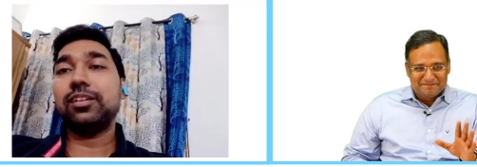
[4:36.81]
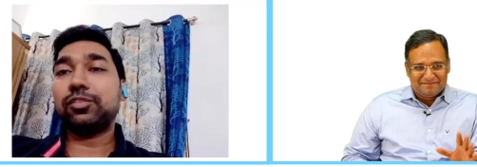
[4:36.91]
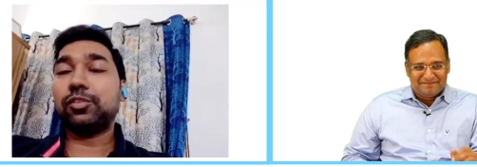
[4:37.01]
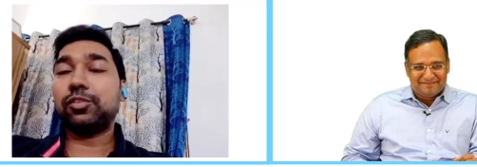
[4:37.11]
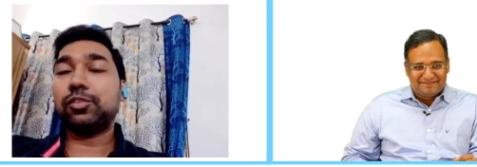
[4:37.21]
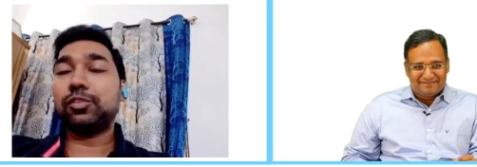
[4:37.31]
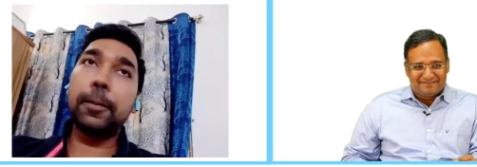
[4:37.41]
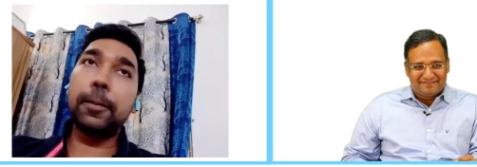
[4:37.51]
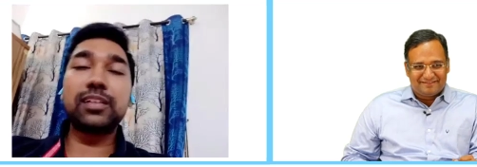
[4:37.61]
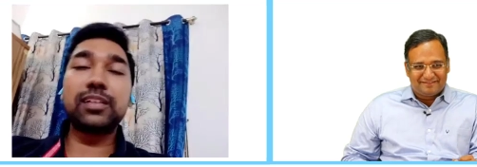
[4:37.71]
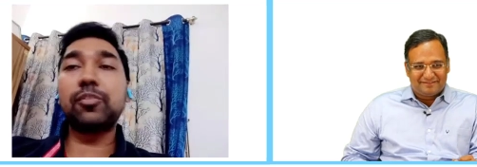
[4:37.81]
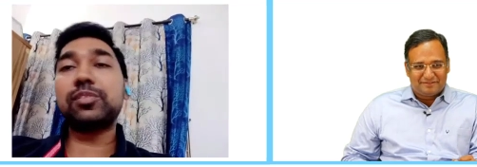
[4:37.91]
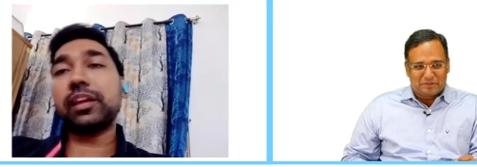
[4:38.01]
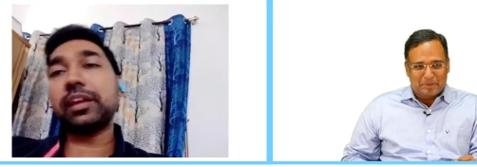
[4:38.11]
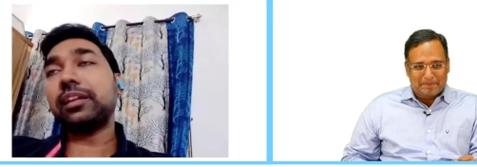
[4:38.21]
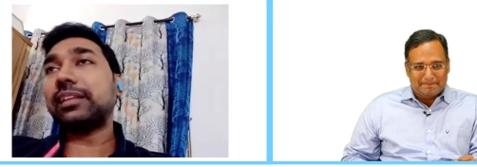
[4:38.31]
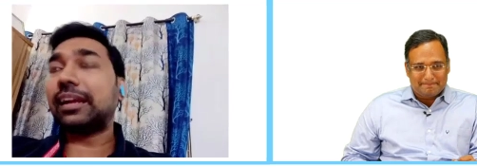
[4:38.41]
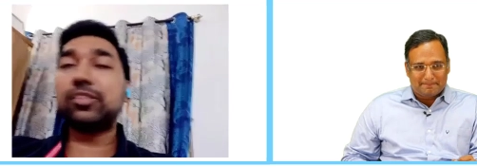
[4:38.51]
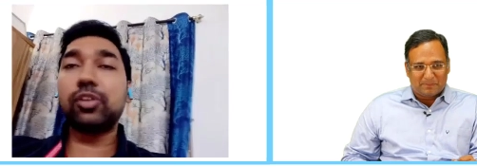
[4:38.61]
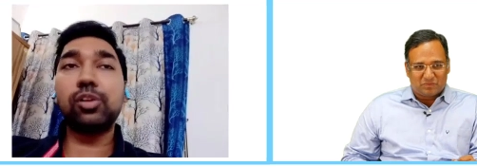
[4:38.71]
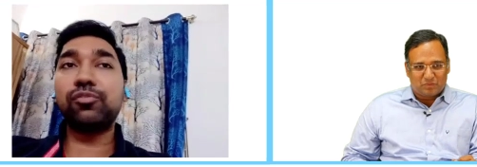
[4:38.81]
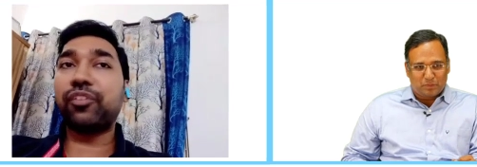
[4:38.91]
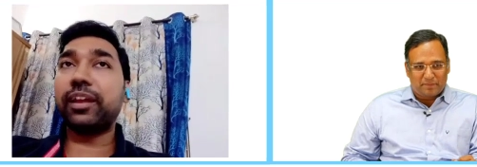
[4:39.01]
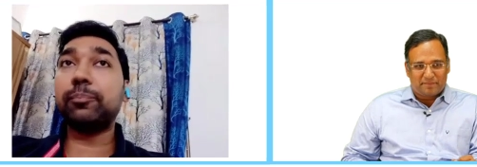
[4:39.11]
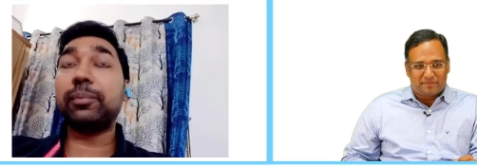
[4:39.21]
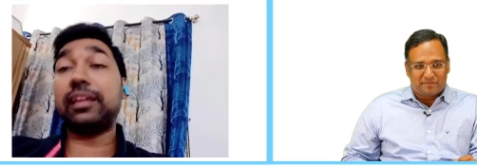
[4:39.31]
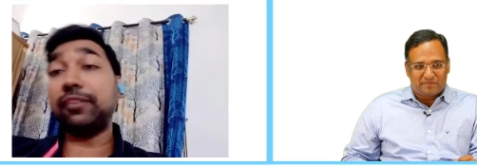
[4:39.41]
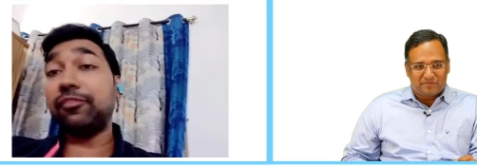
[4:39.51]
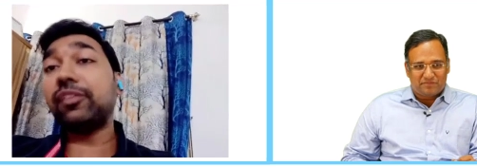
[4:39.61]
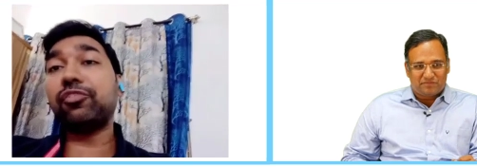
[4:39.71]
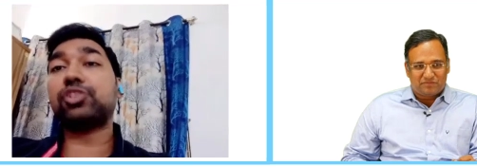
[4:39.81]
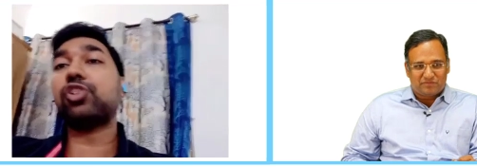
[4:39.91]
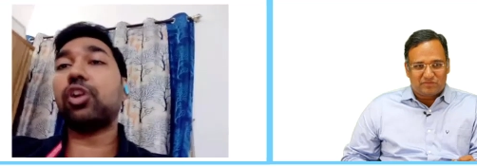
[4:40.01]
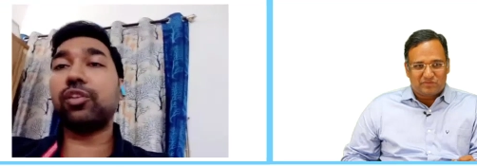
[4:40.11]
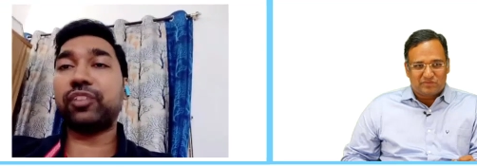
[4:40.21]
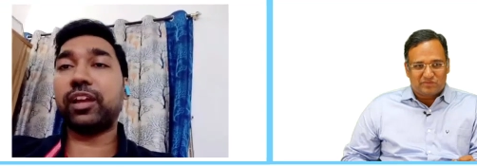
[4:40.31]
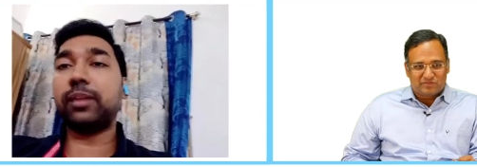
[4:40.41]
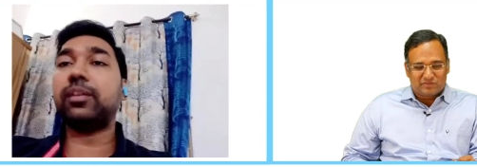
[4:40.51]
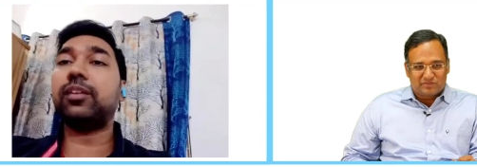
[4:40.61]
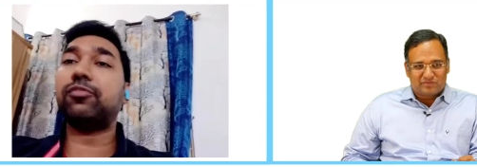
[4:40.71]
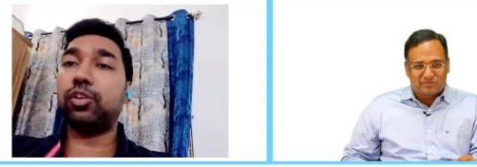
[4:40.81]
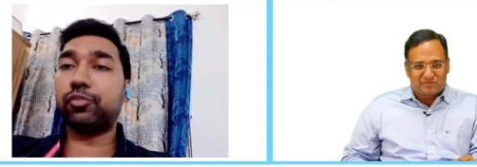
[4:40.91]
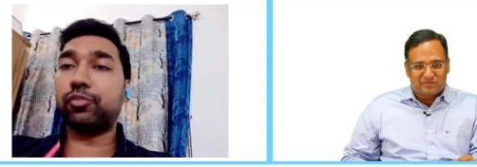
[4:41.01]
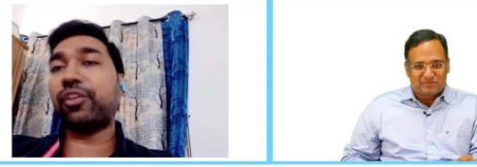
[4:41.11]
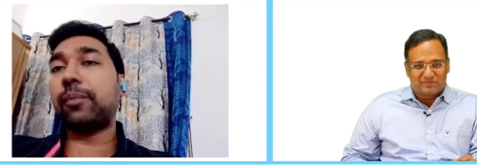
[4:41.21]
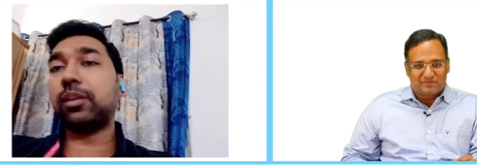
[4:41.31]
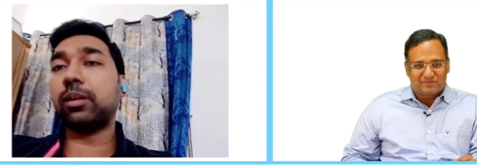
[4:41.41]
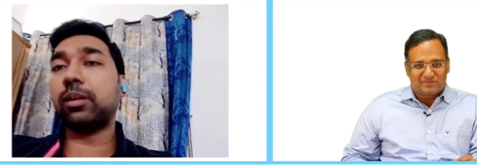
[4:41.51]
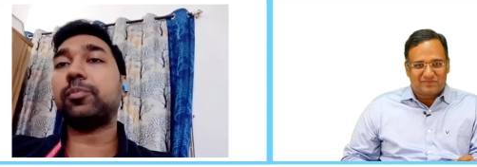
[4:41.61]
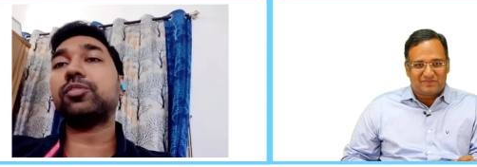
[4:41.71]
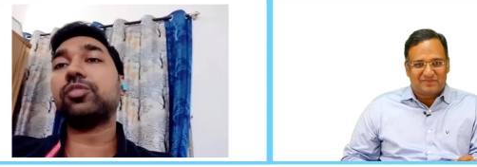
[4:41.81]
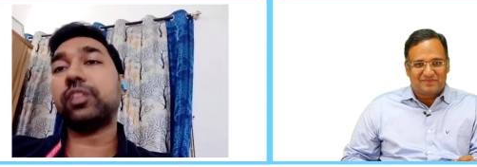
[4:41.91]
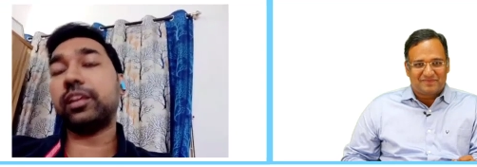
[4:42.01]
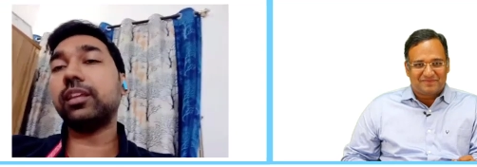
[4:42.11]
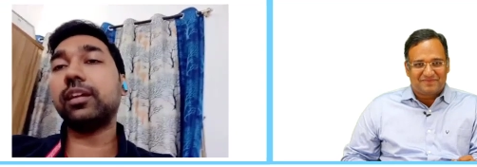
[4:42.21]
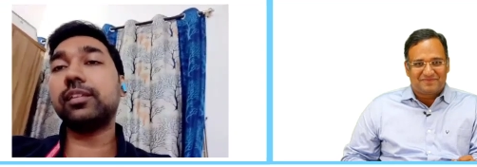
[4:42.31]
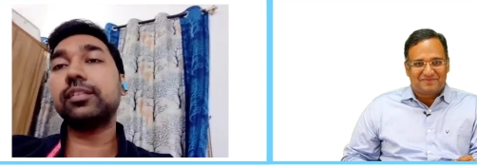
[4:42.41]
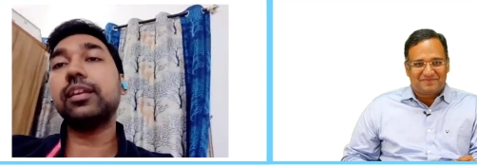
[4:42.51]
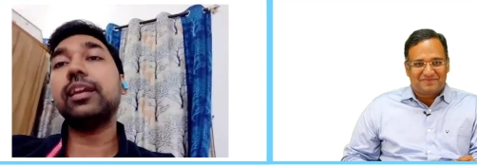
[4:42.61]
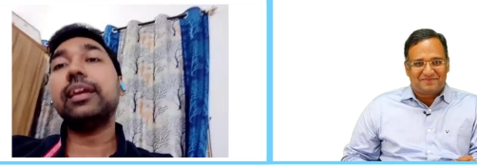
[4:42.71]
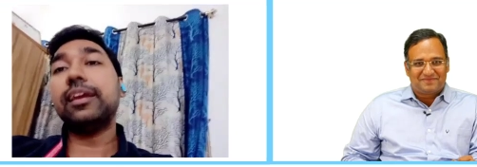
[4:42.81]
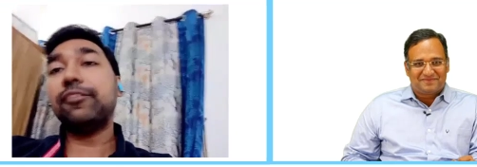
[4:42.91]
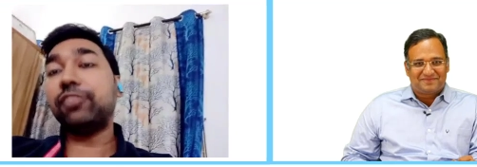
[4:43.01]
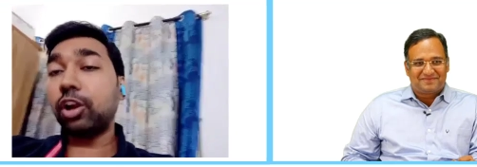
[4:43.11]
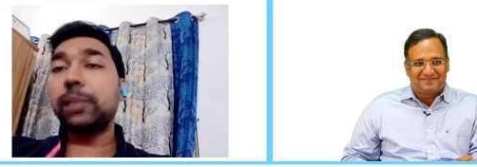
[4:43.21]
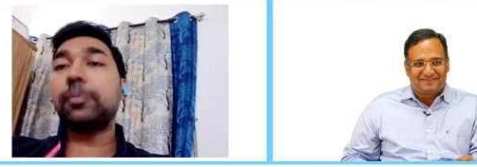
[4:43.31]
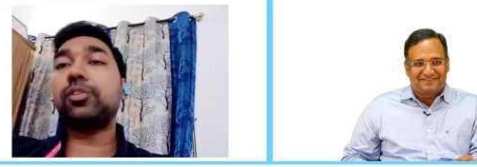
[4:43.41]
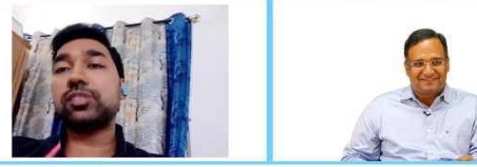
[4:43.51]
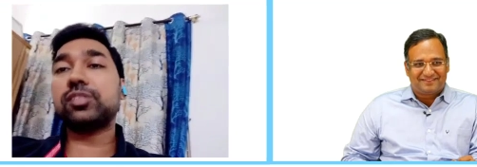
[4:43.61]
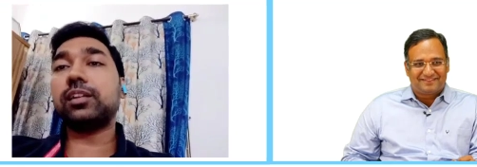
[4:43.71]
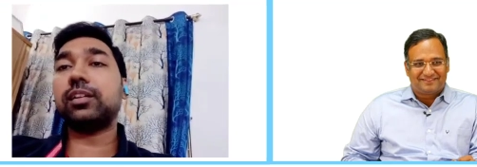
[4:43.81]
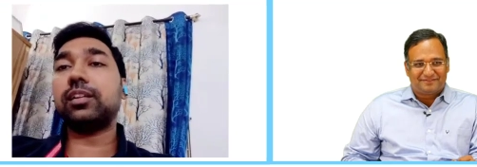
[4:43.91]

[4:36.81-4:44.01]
Speaker 1: So many people start from second year, that is all fine. But even if you're short of time due to family commitments or anything else, if you're not able to start